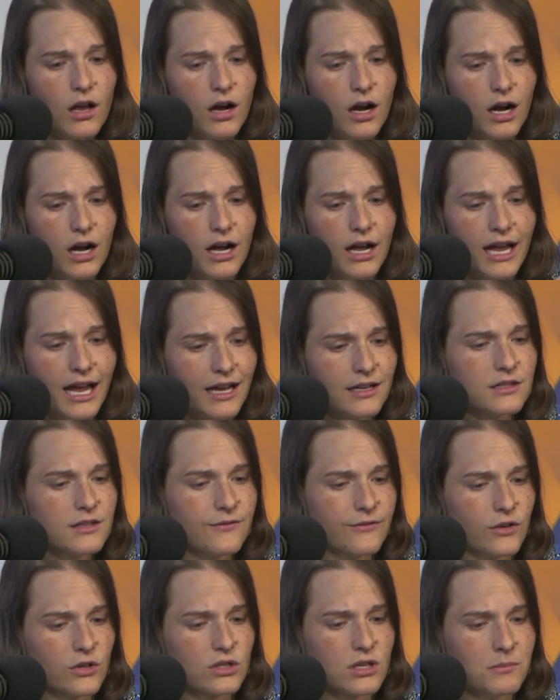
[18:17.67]
Uh, as the
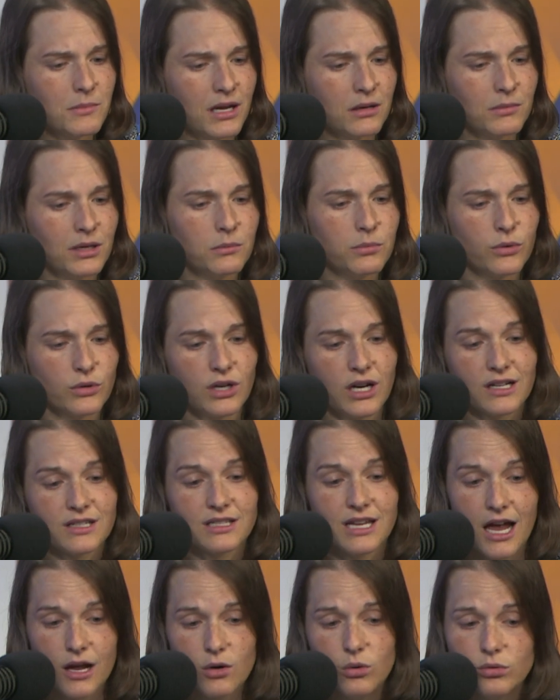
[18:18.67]
First Amendment protects
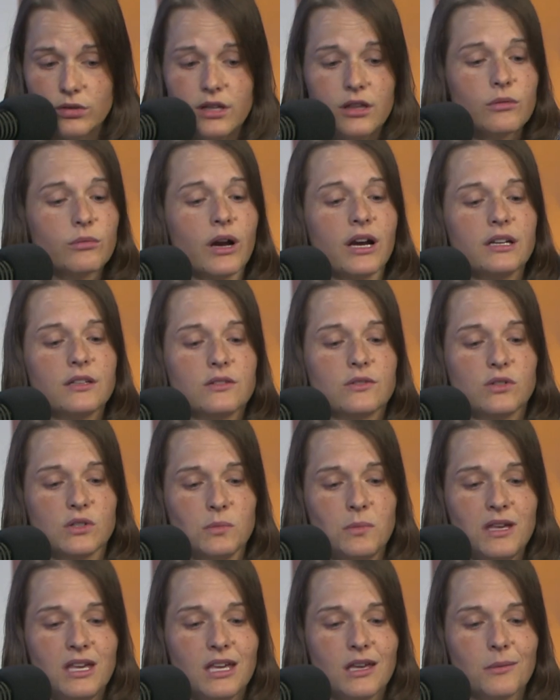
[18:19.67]
not only the rights to
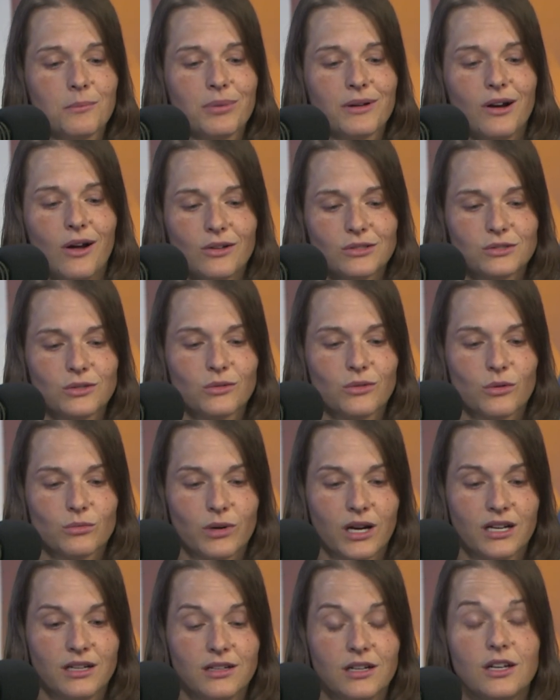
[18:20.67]
speak, but also the
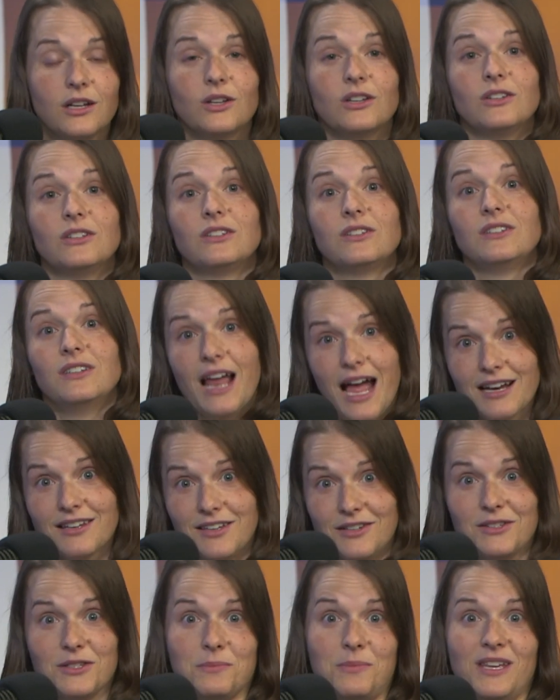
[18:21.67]
right not
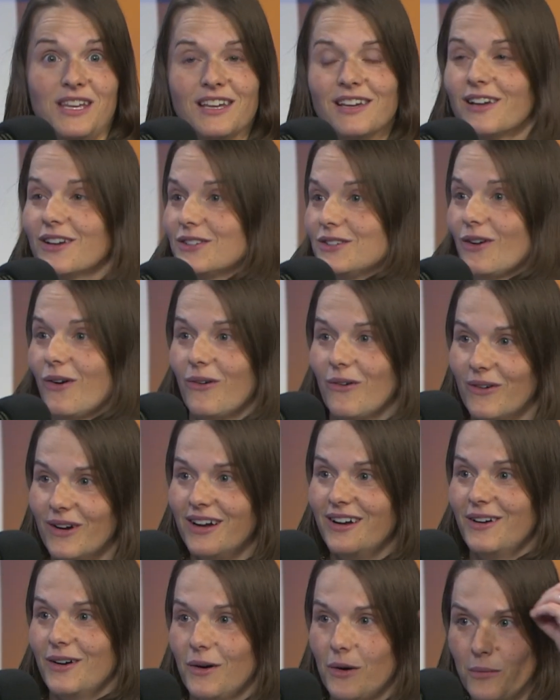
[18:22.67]
to speak. So,
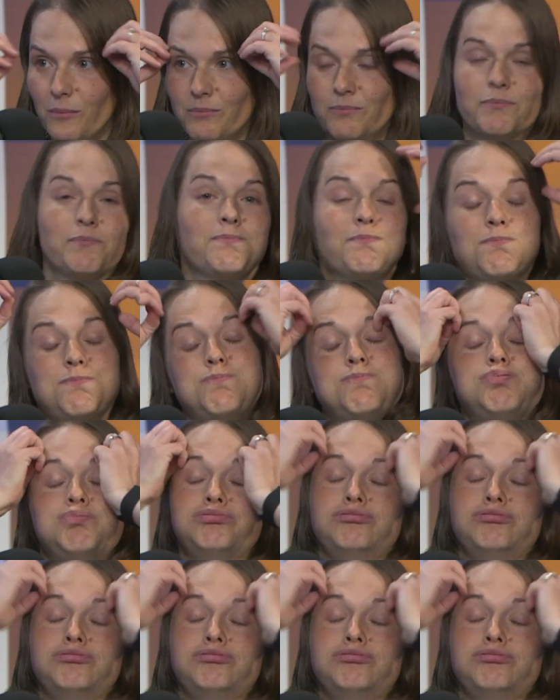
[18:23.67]
yep.